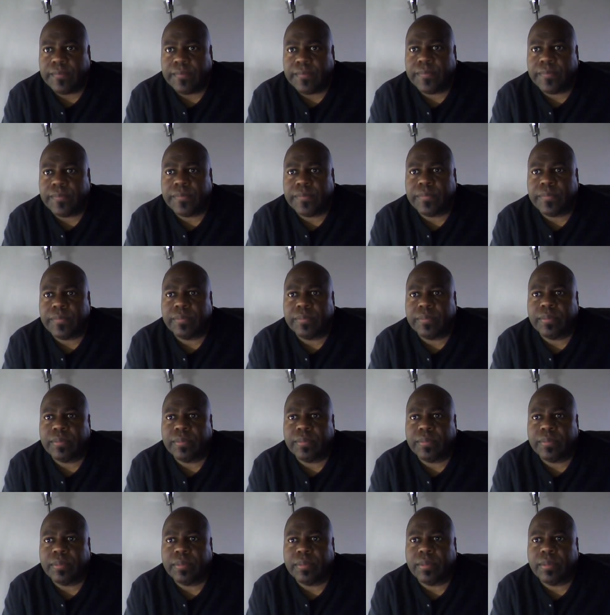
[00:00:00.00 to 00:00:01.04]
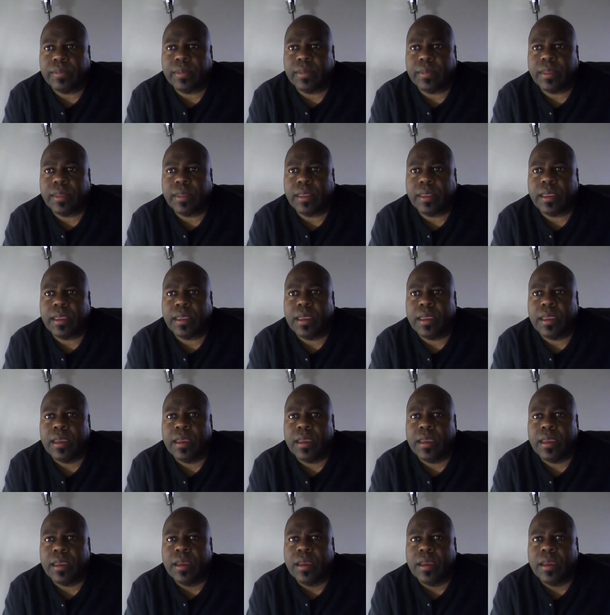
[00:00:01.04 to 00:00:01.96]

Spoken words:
[no speech]